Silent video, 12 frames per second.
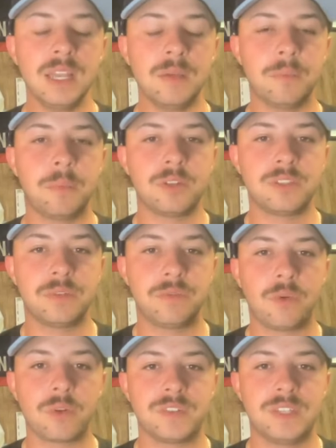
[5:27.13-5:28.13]
It puts a
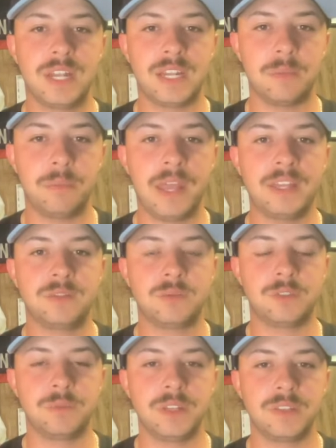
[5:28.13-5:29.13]
force at any base,
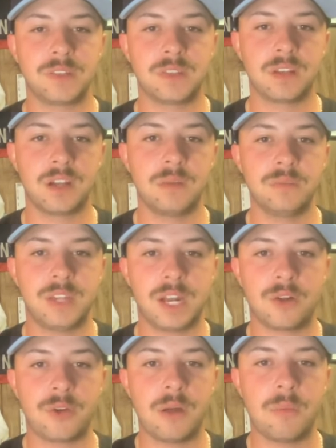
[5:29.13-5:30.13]
which means that the Cubs on
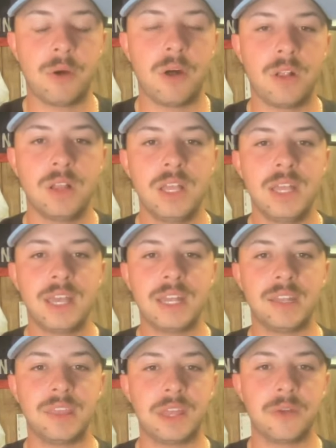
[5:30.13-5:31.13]
a ground ball,
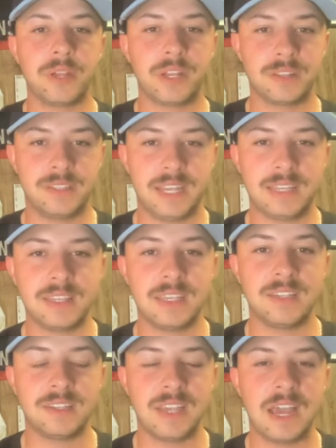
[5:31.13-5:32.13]
in theory, could take the
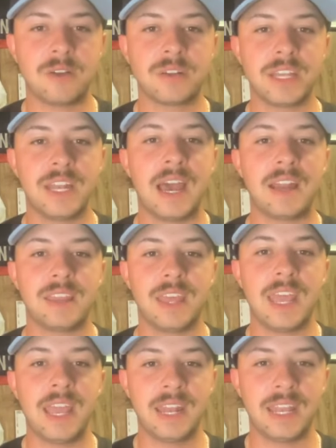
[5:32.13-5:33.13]
easy out and get out of
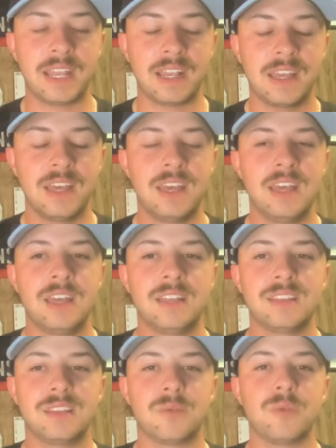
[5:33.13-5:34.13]
the inning
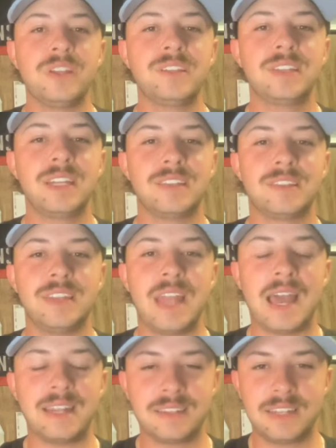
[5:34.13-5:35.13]
the reason it's
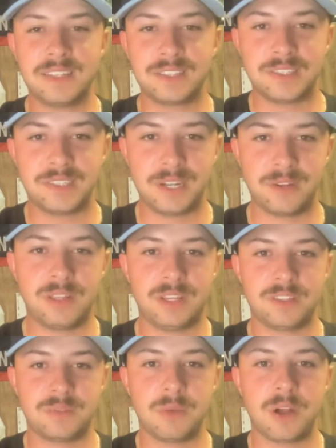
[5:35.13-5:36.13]
not necessarily
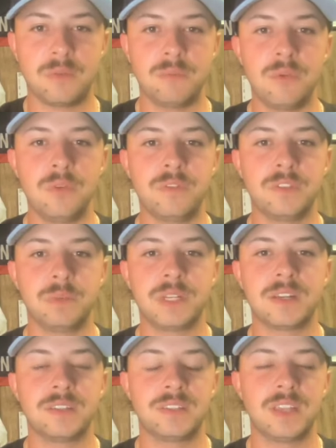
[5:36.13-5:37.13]
a smart move is
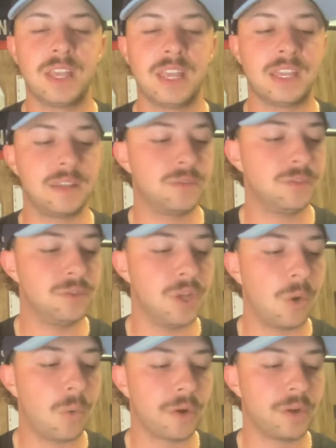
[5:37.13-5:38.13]
because it gives you
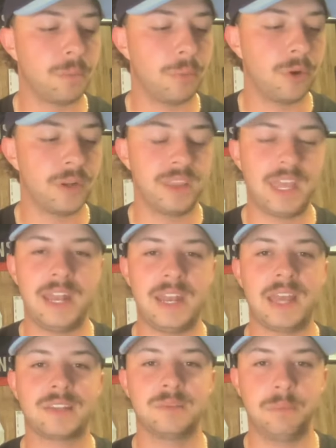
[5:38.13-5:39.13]
nowhere to put that
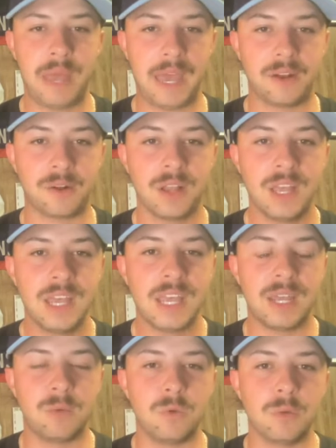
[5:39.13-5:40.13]
next batter.
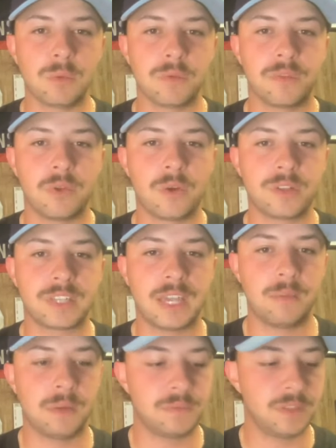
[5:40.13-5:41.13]
And Wilmer Flores
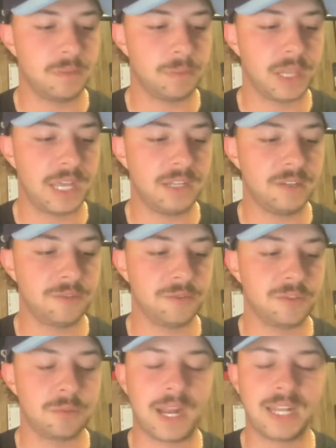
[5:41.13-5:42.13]
came up to the plate, Drew
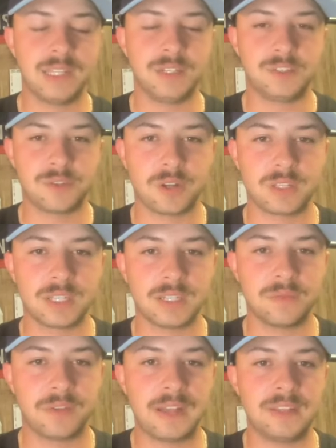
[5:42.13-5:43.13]
Smyly struggling
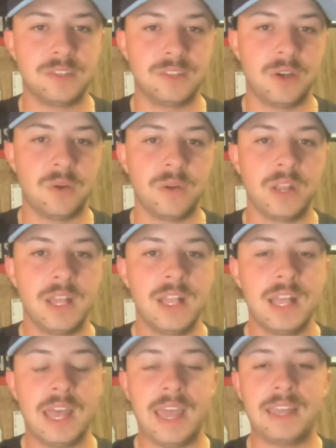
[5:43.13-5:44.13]
to find the zone,
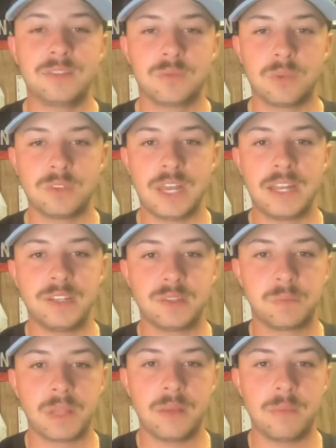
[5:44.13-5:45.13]
as was on
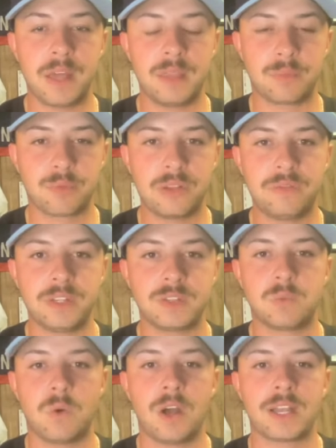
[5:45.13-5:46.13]
display by the
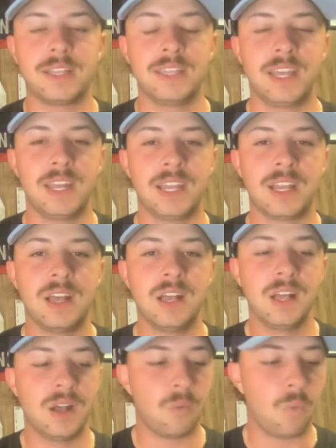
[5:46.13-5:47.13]
previous walk in the inning.
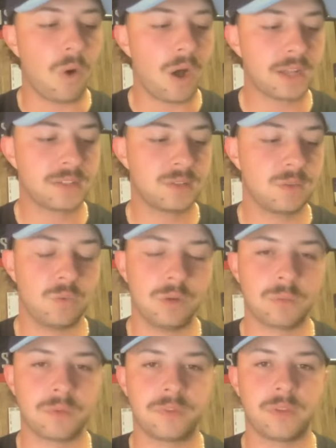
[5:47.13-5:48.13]
Walks
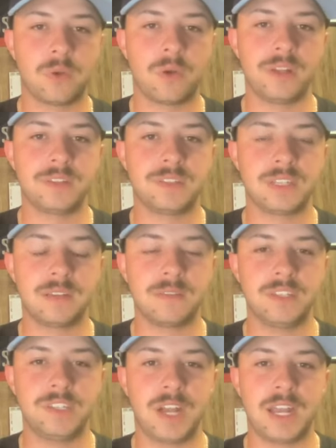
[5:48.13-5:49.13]
Wilmer Flores to give
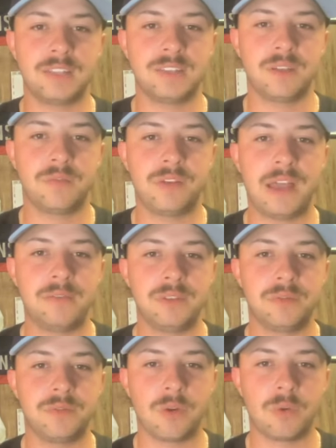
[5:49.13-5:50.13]
the Giants a five
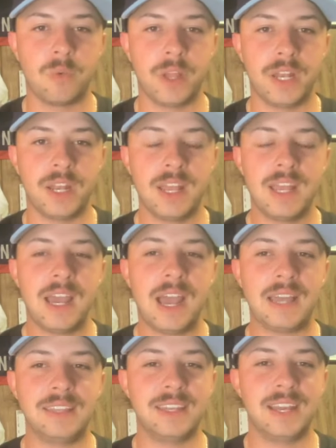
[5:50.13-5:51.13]
to four win
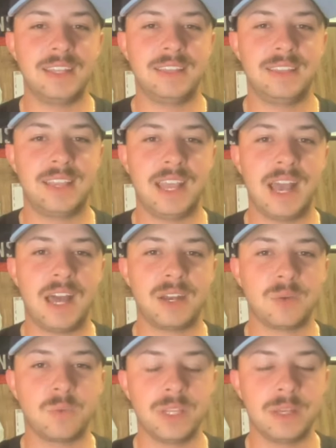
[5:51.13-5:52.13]
on the night that they
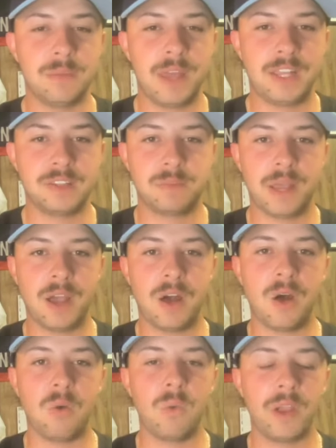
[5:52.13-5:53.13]
honor Willie Mays by
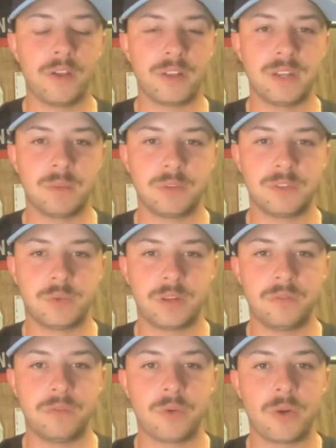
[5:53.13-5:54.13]
all wearing number
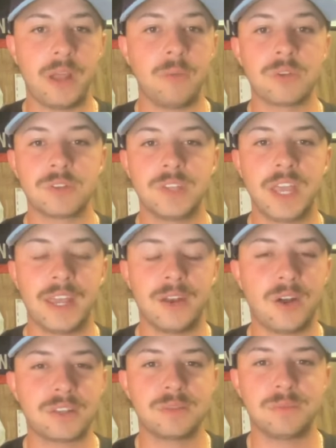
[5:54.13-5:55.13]
24. I will say an
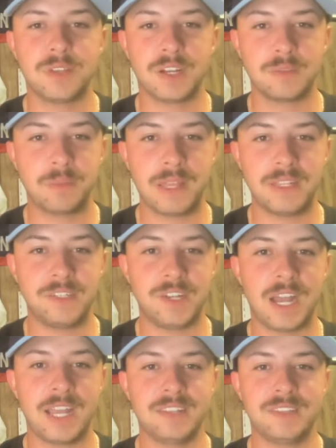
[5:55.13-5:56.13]
awesome touch by the
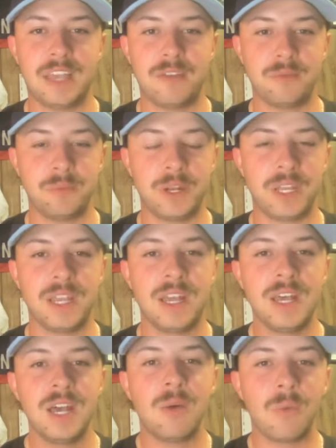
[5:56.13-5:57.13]
Giants, everybody
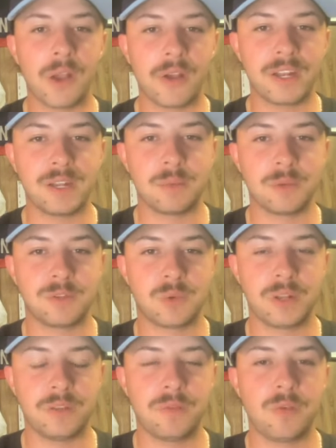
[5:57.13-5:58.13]
wearing number
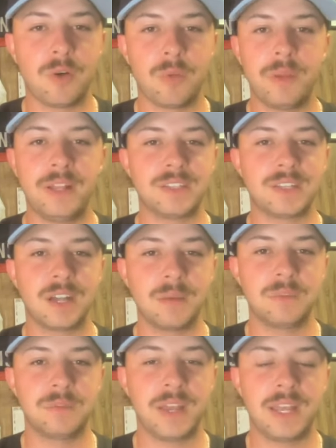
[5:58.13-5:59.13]
24. But as a
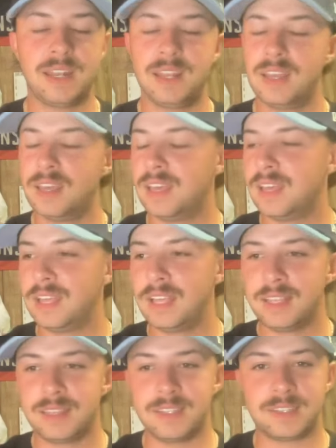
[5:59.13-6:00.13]
Cubs fan,
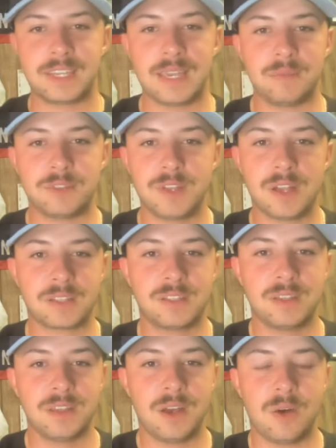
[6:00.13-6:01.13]
this game
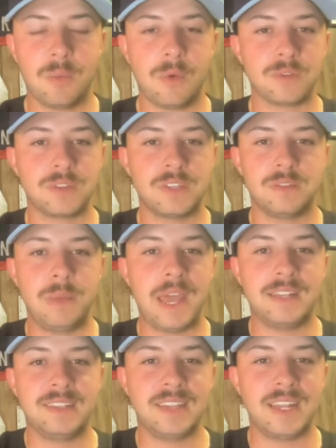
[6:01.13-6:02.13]
sucked almost as
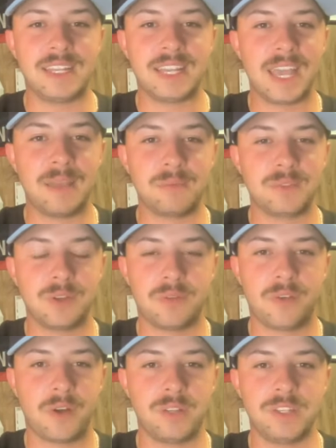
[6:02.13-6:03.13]
bad as any game so
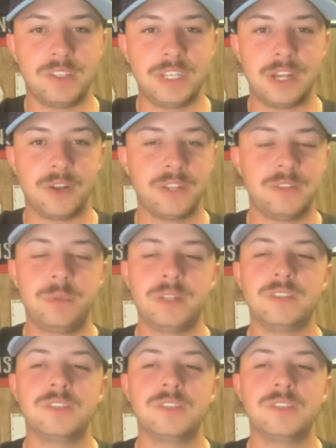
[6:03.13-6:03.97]
far this year. It's been